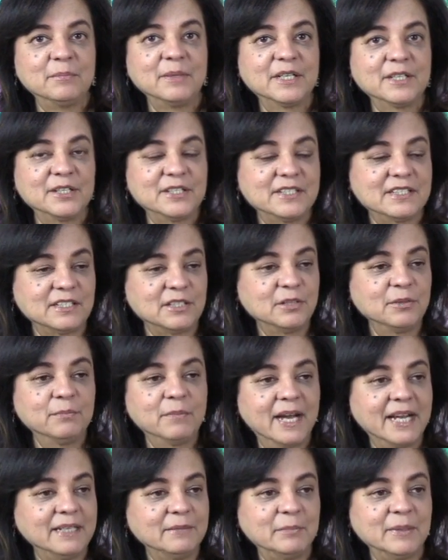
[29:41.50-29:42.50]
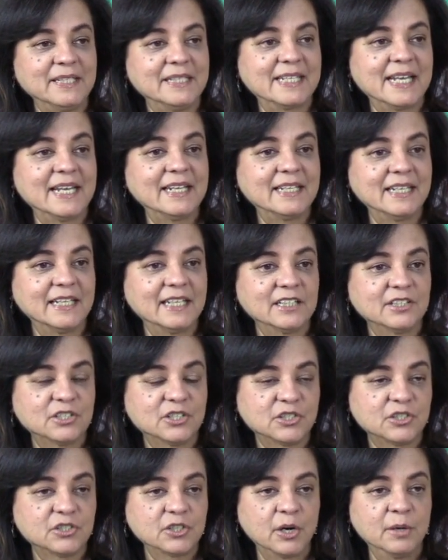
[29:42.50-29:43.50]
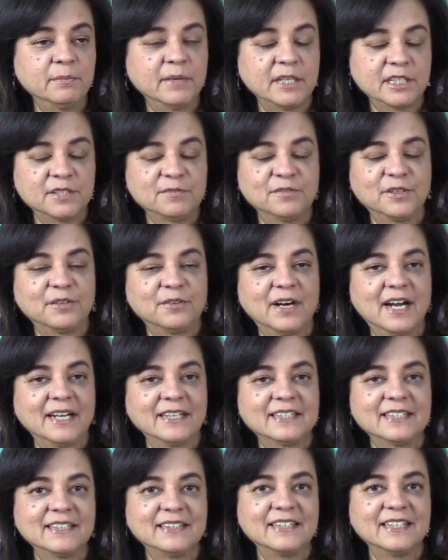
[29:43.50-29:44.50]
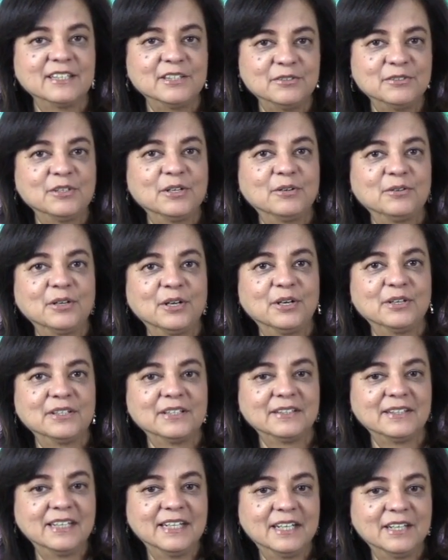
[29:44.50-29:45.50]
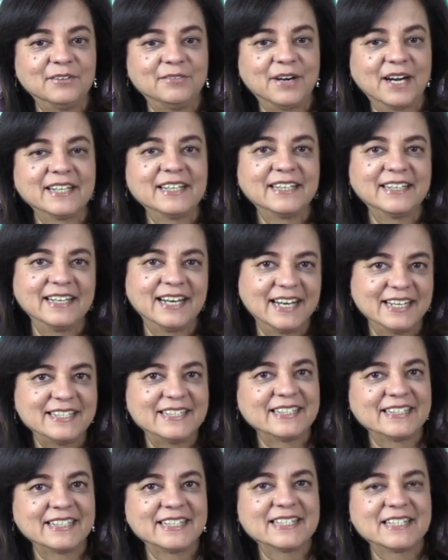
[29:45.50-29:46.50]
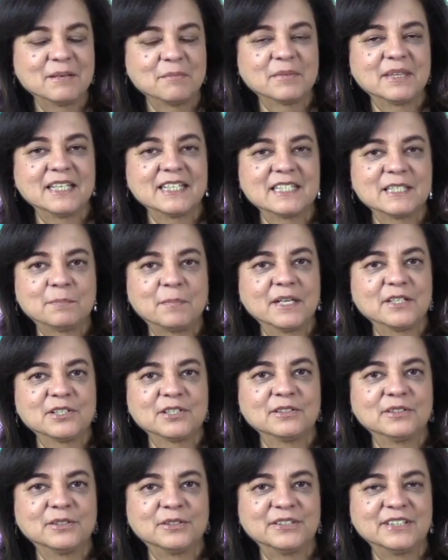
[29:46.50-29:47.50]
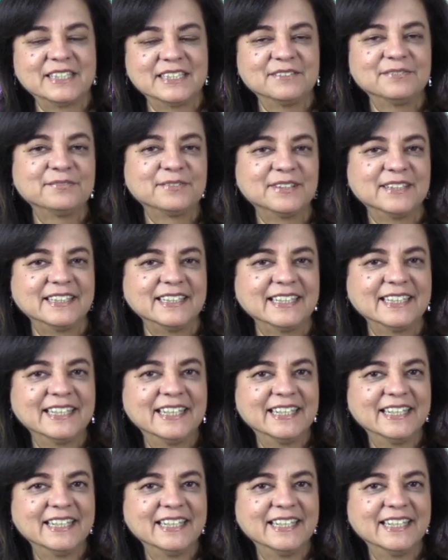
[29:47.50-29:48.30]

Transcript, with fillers: because you might be taking it so much for granted that you no longer recognize it as something special or different.